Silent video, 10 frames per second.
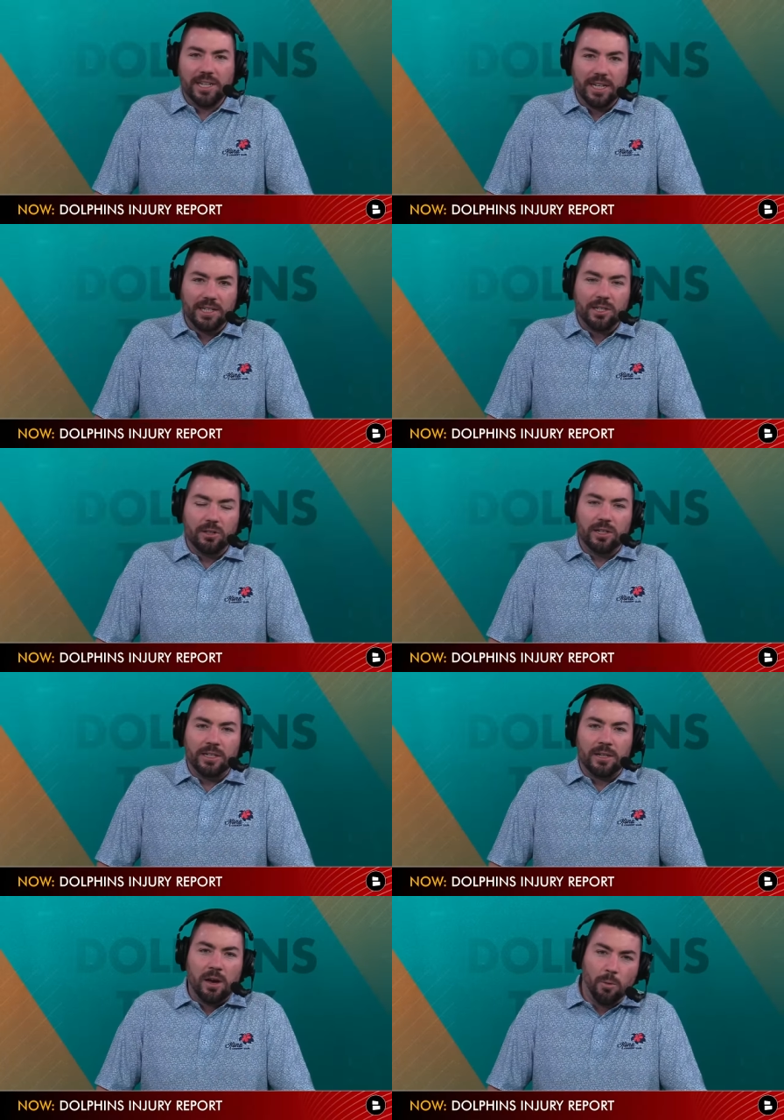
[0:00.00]
to get to,
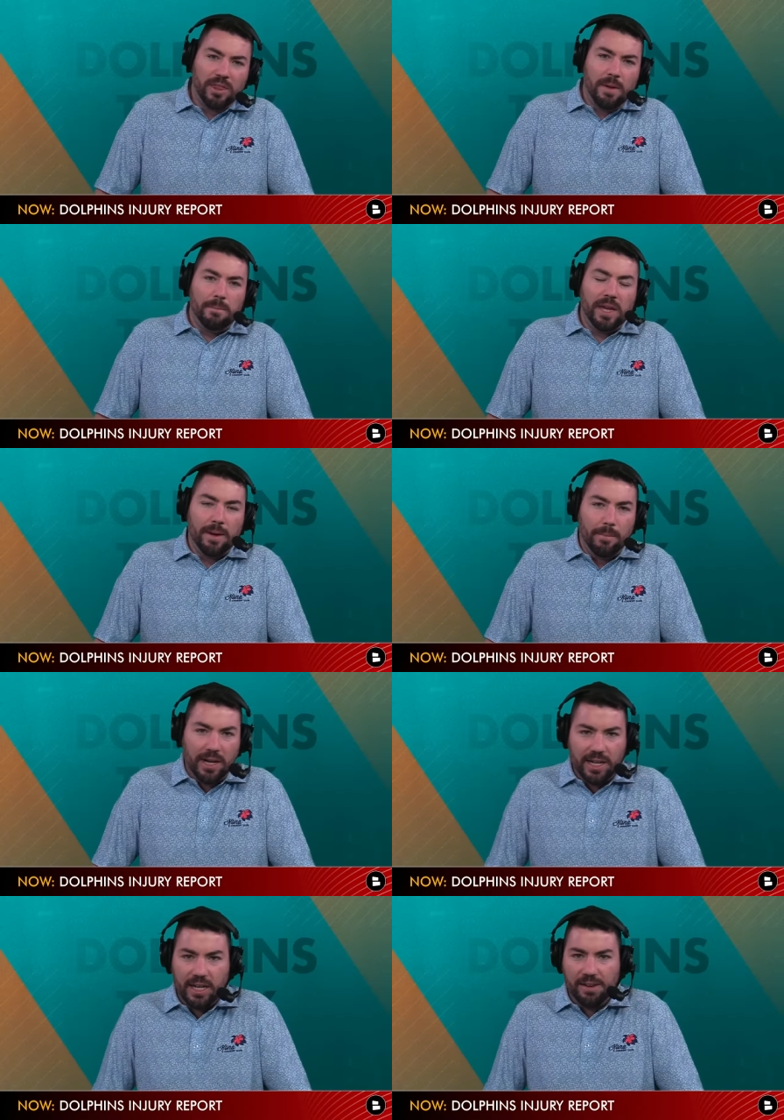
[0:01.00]
and with it being
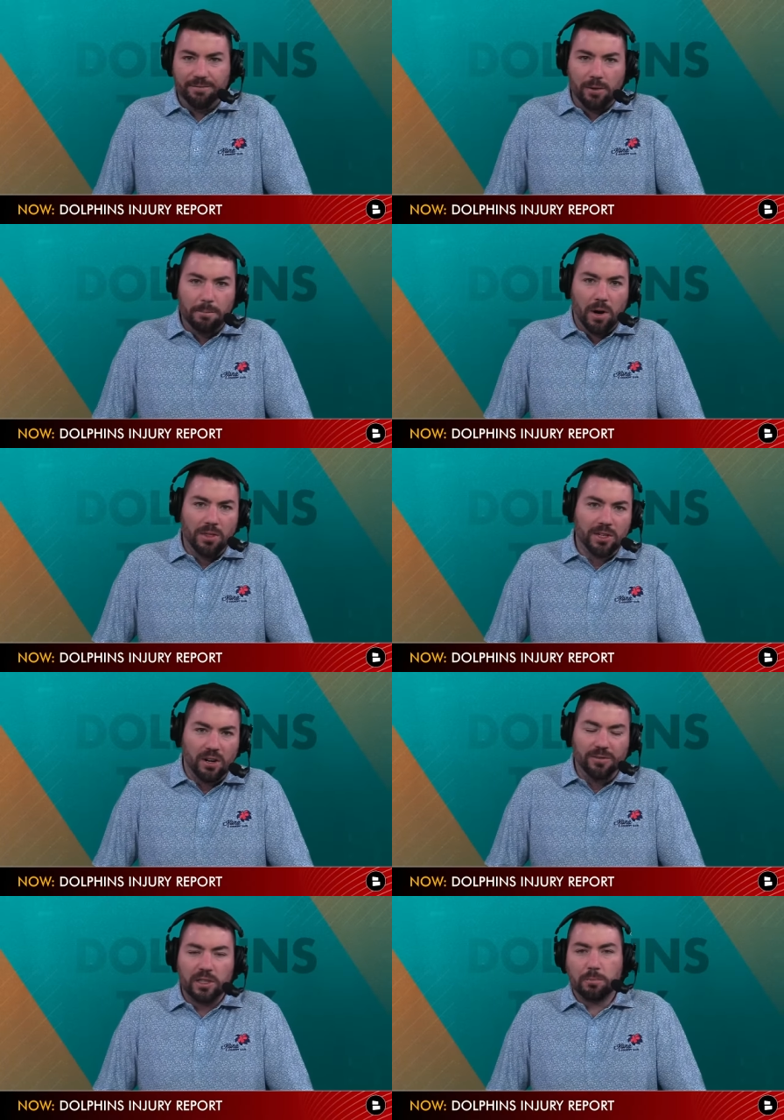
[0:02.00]
Monday Night Football, the
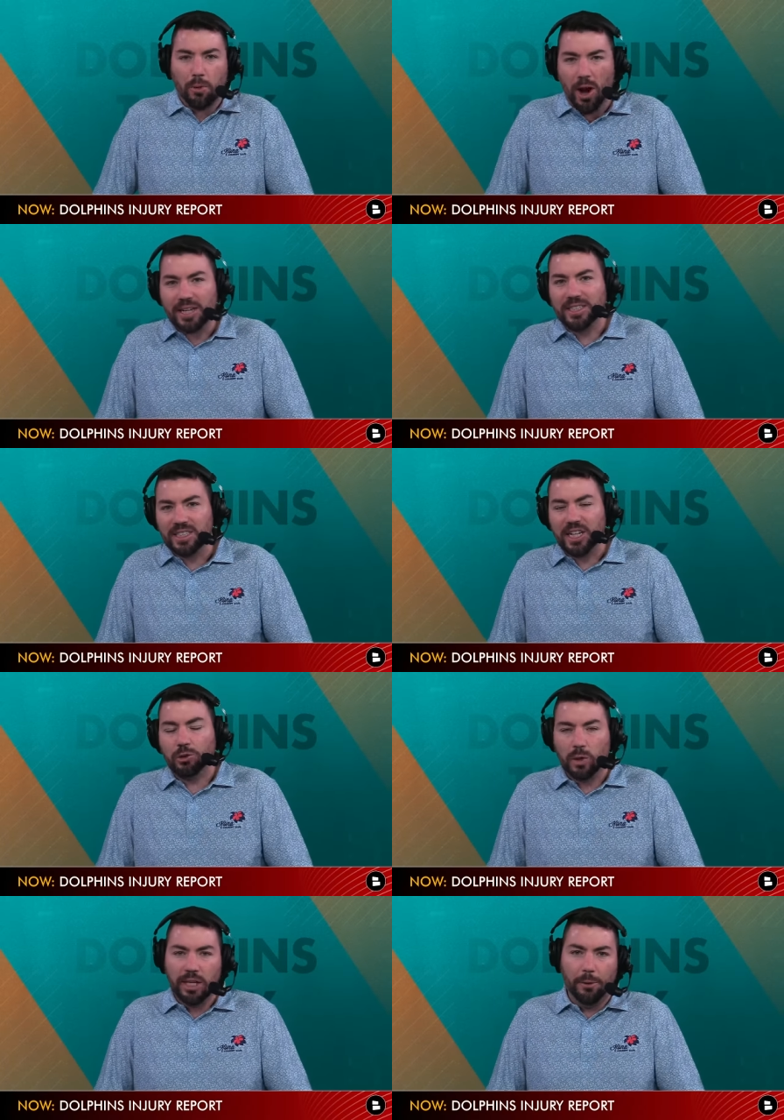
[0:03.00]
Dolphins' practice
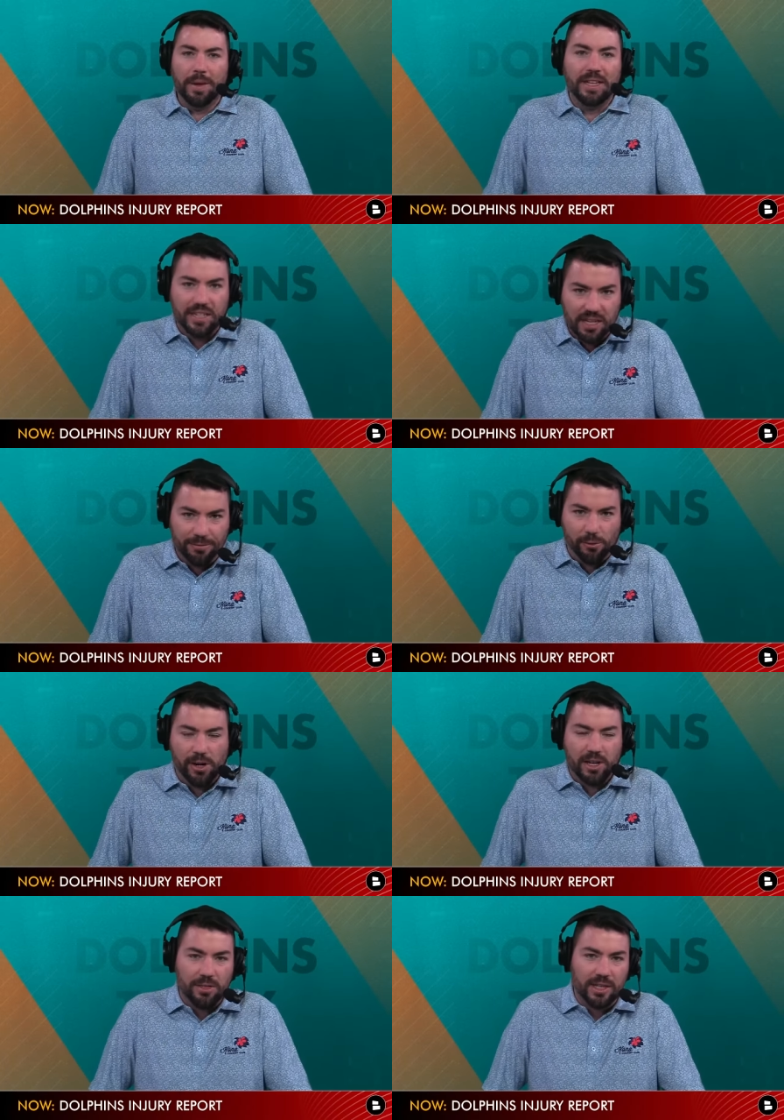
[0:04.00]
schedule a little bit
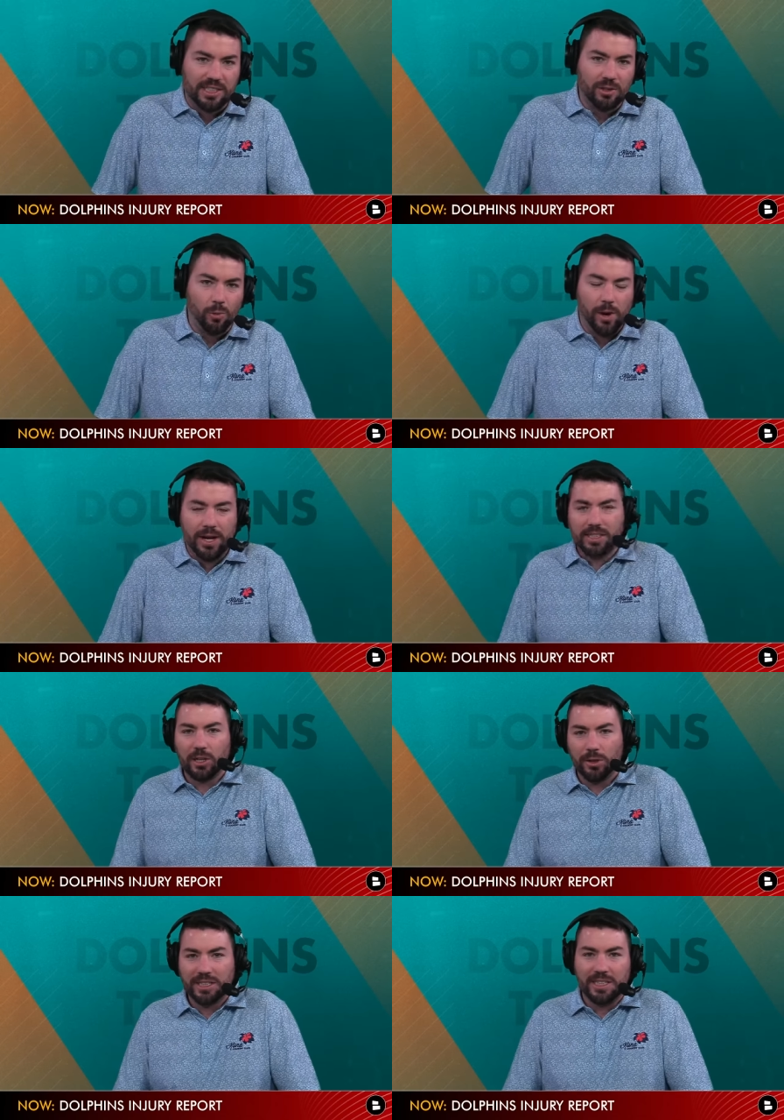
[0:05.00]
different this week.
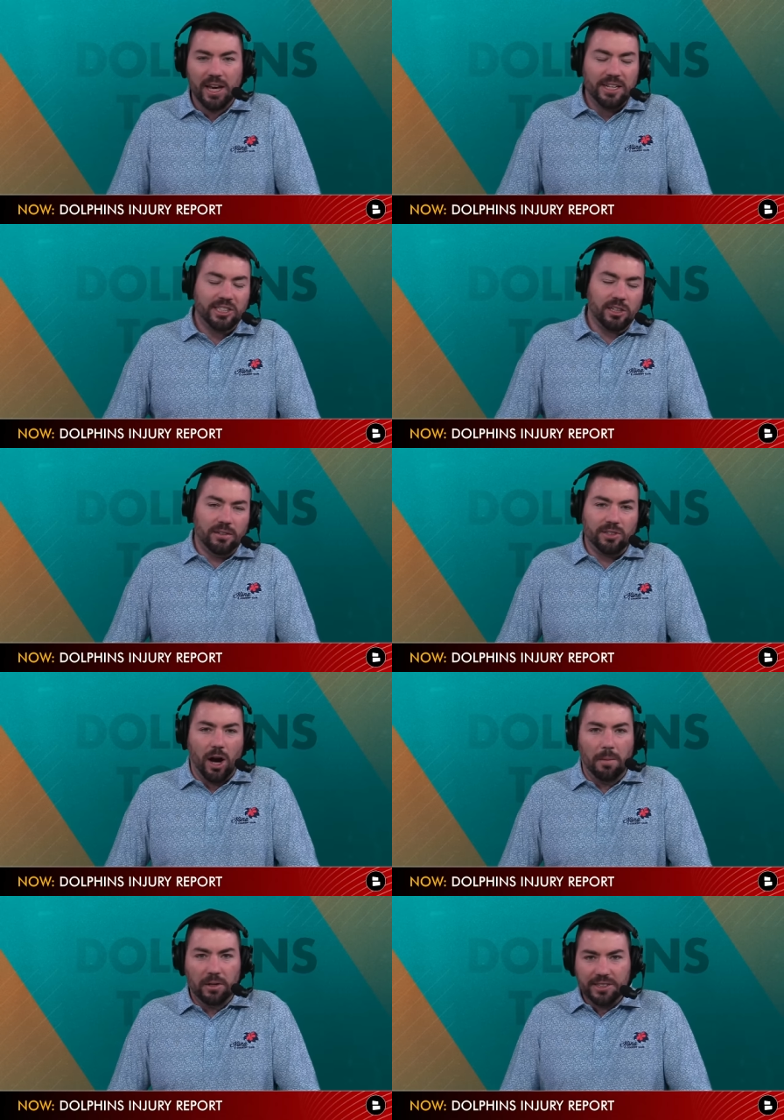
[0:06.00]
So this serves
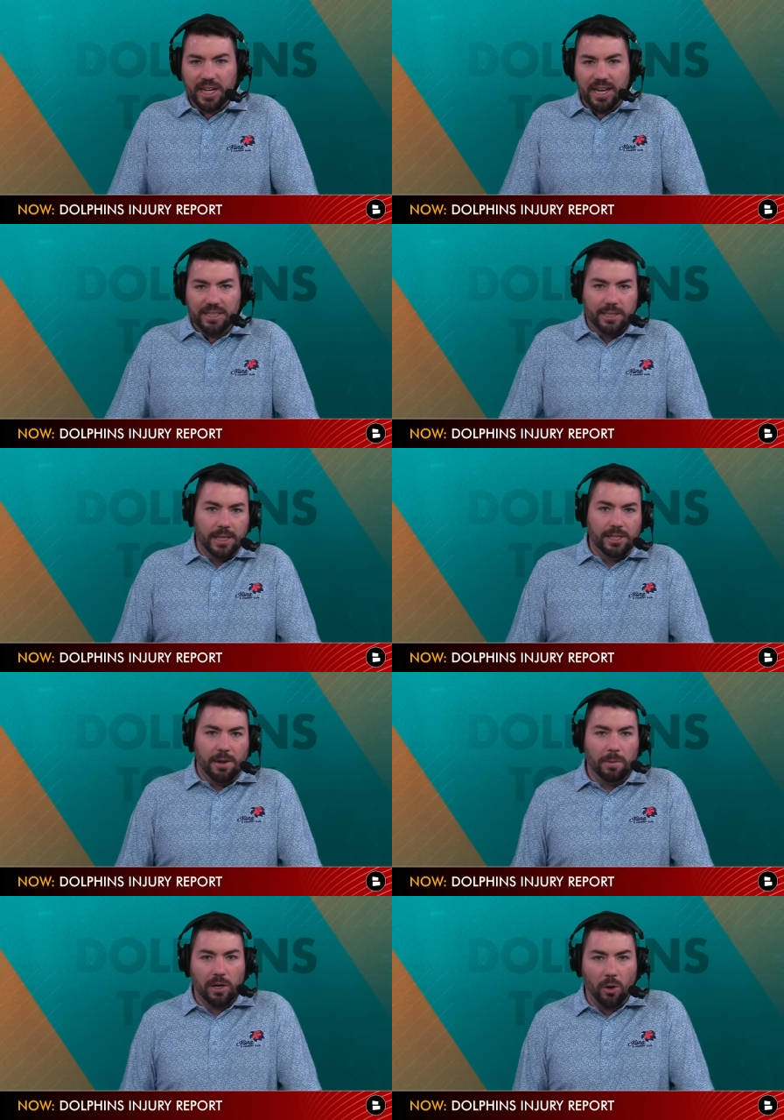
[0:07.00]
almost as the
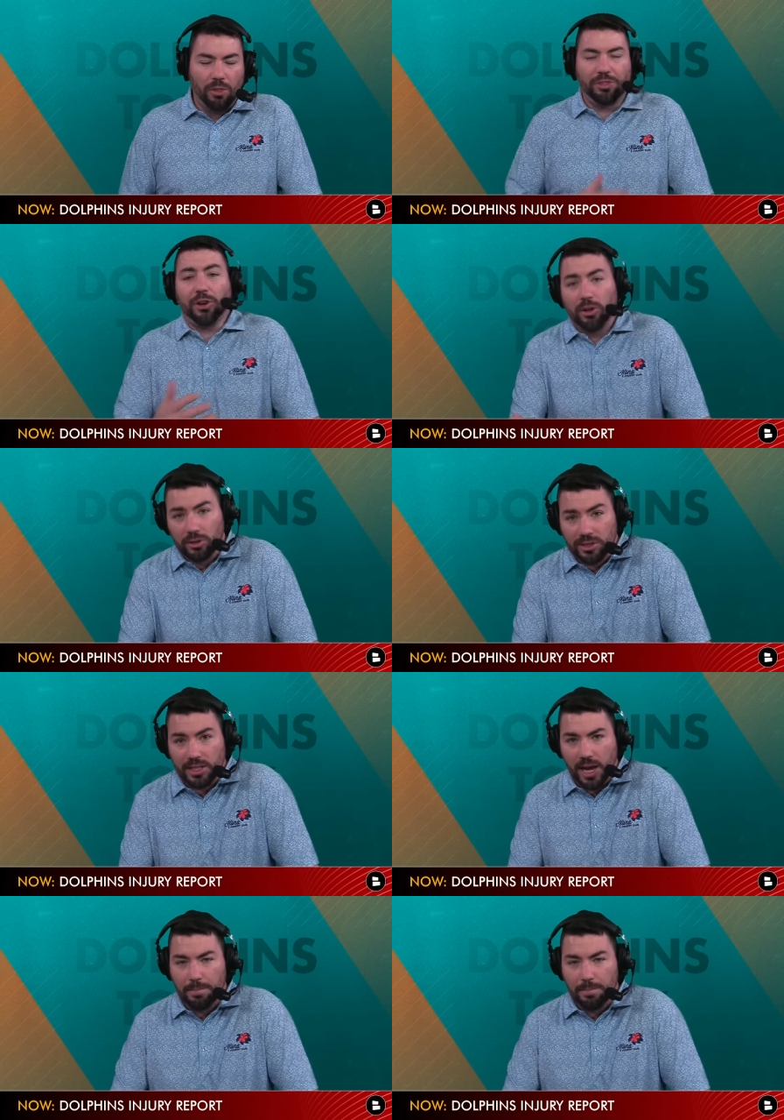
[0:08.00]
typical Thursday,